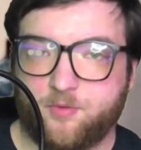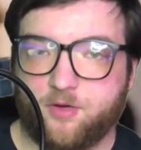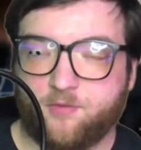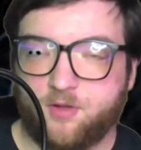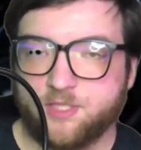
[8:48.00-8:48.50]
of
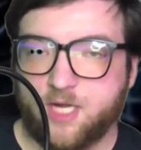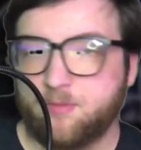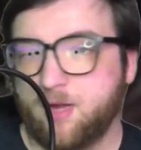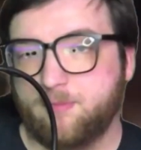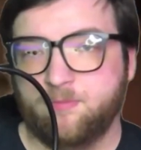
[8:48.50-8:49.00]
all time.
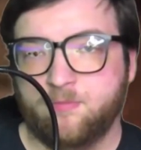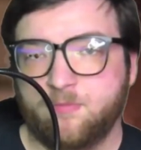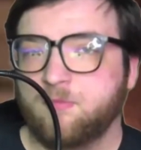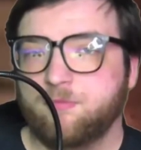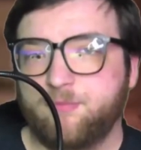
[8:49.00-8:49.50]
I'm,
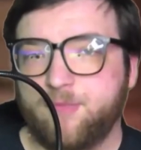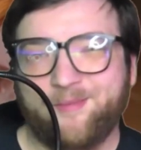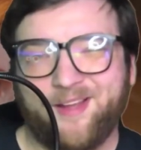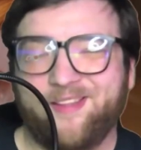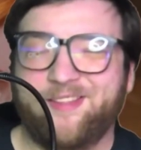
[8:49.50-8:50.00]

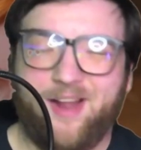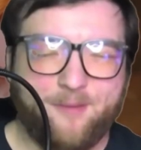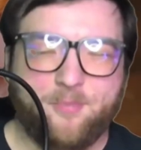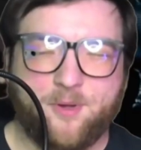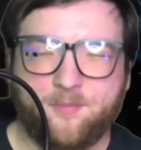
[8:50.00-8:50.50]
I, I
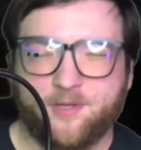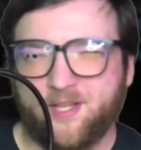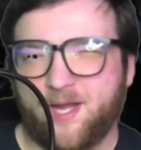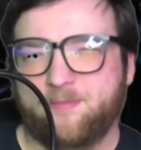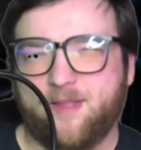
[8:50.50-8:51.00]
put him like
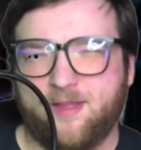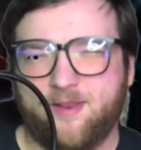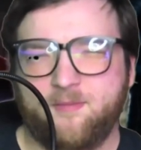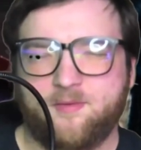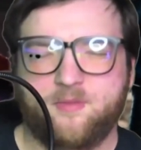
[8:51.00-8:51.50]
top ten,
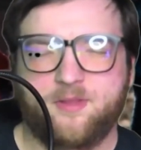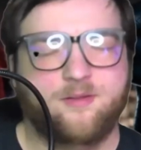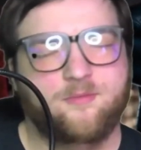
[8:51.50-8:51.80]
top fifteen.